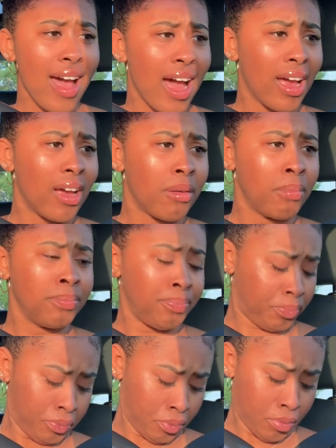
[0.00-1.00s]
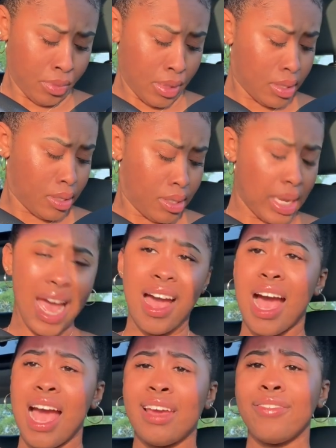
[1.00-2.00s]
Um,
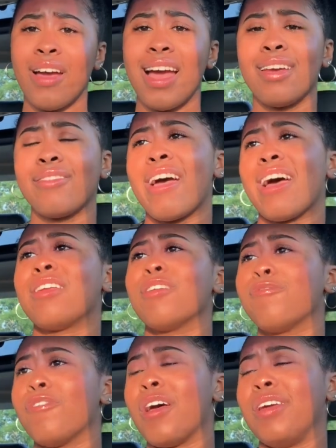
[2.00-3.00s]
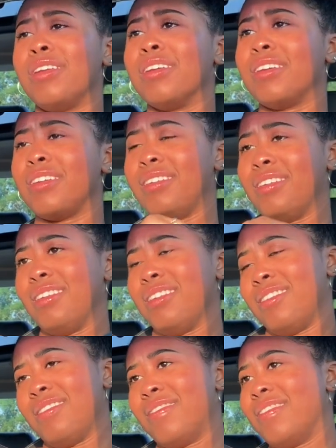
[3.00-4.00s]
yeah, I've I've had a fun
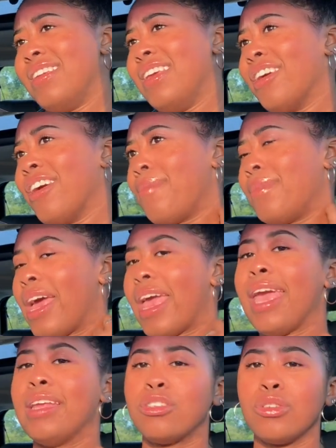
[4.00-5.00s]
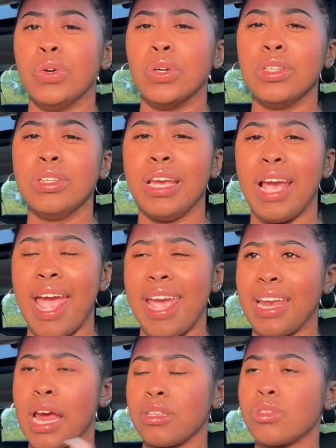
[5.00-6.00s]
year. I mean, I hate school. Like I
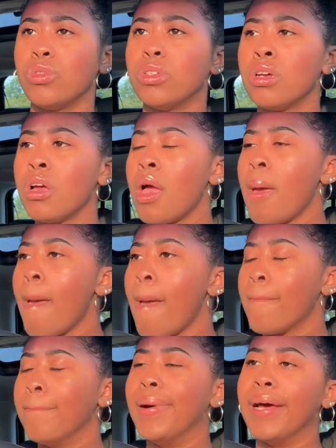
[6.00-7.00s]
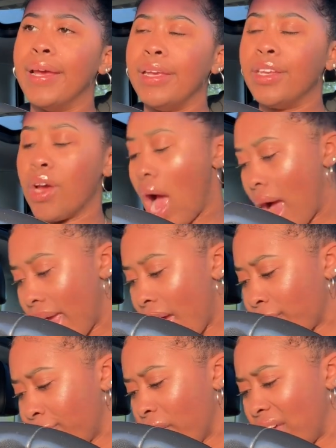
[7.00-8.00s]
hate high school, but you know, I
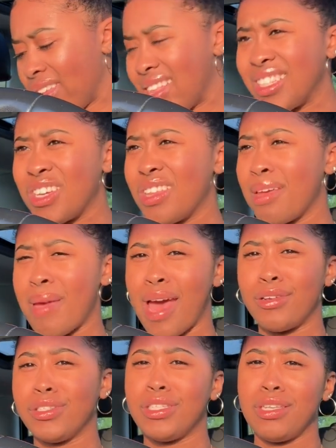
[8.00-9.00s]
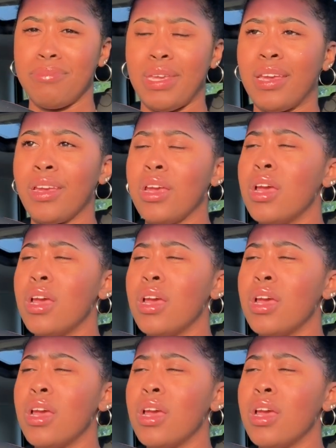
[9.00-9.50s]
had fun, and that's all that matters to me.